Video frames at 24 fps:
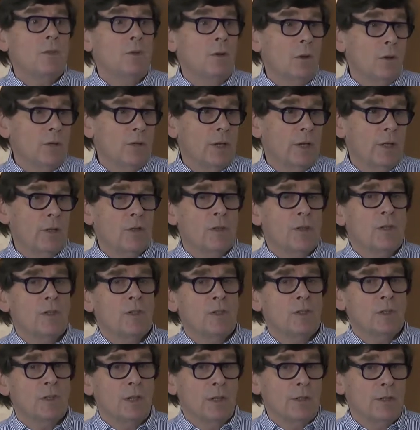not actually
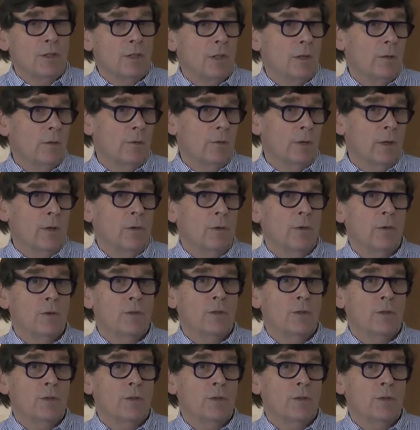stunting of growth,